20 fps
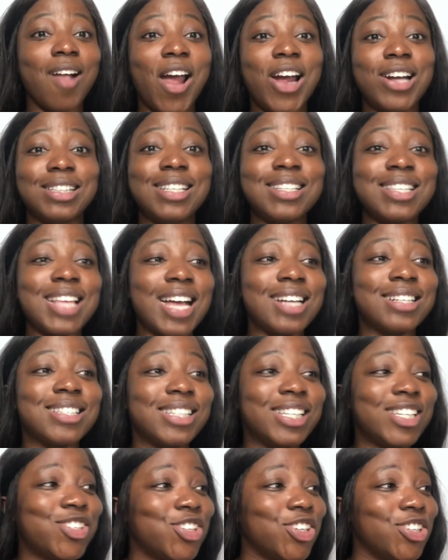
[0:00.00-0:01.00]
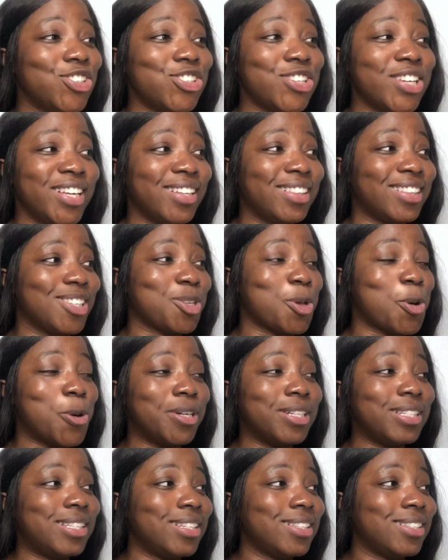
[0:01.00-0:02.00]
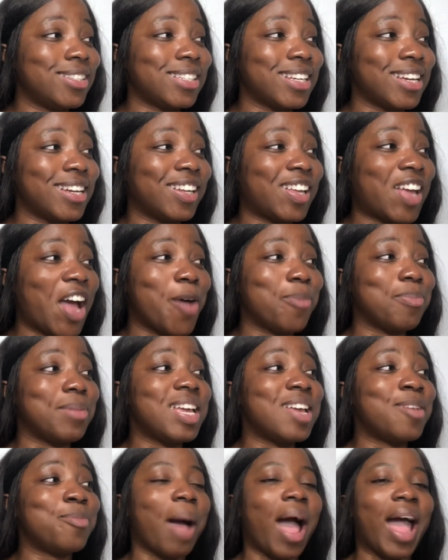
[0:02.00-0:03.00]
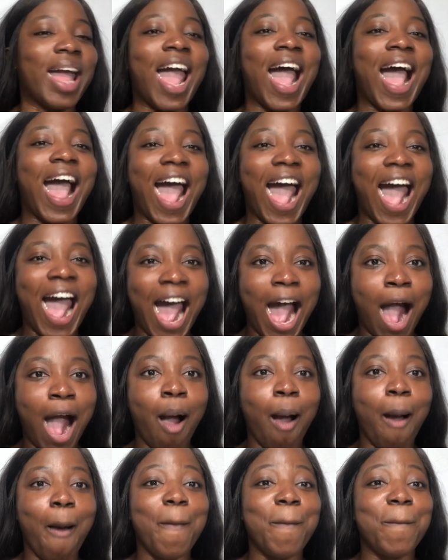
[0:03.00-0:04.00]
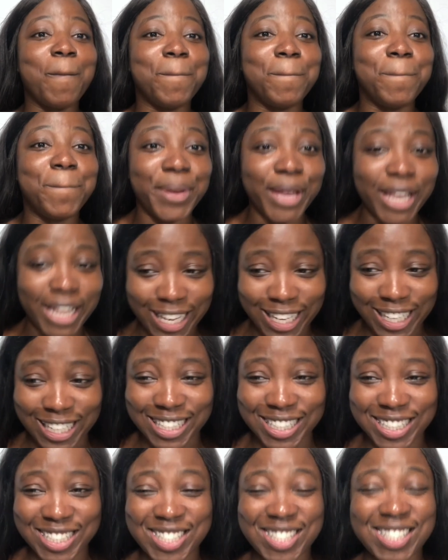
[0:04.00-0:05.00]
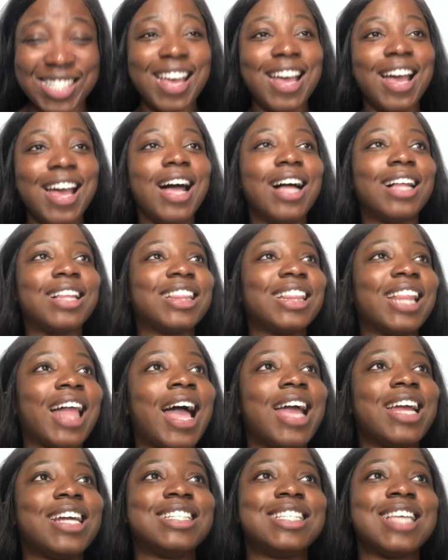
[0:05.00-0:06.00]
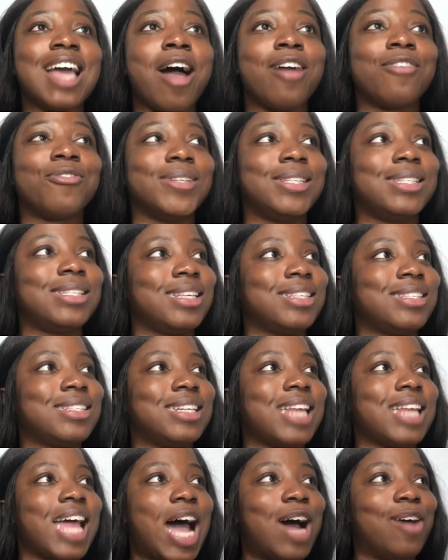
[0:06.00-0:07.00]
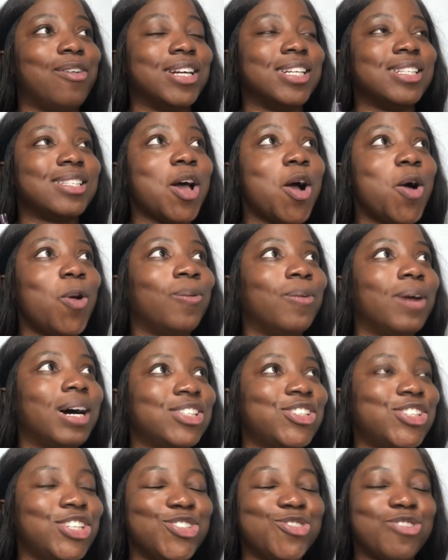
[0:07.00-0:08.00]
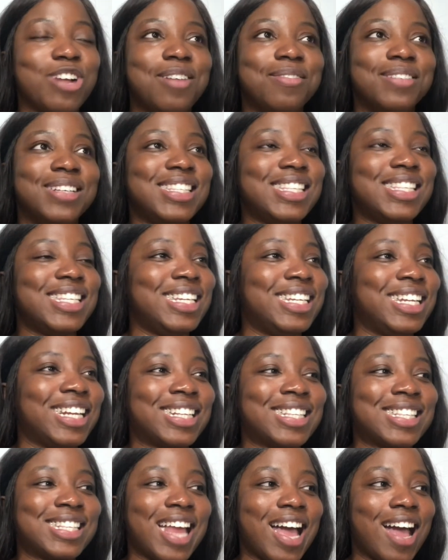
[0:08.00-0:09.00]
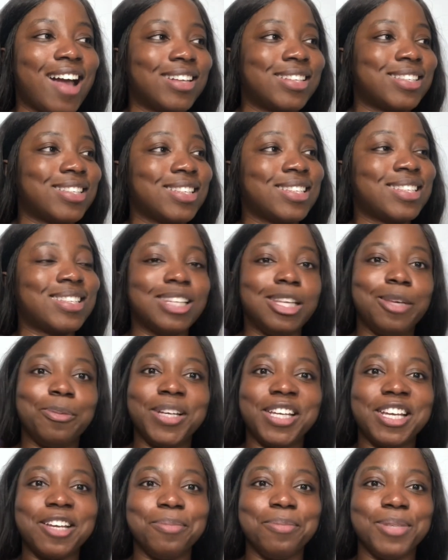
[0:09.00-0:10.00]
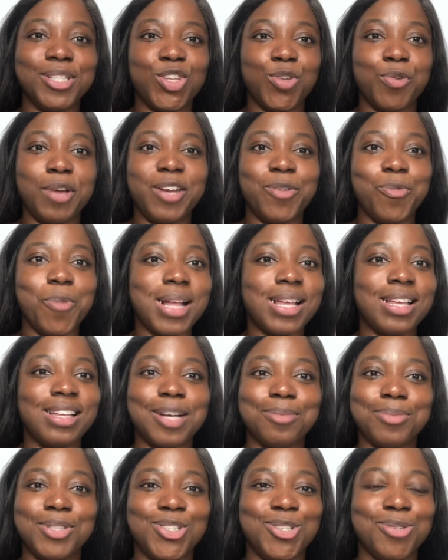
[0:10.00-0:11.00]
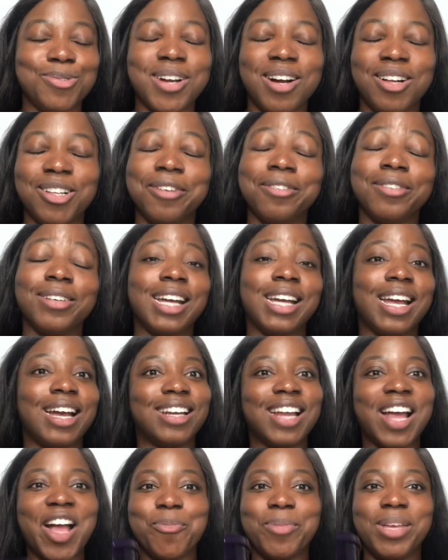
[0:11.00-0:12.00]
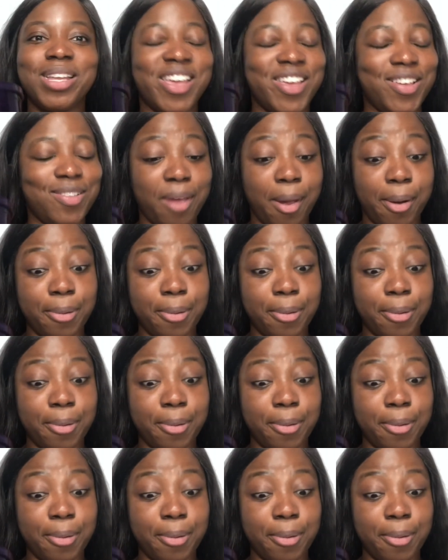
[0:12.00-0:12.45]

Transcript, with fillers: this isolation shit, this quarantine shit got me in my habits. Lying down for sixteen hours, watching dramas, eating snacks, sleeping in between, waking up to do it all over again. I mean, it,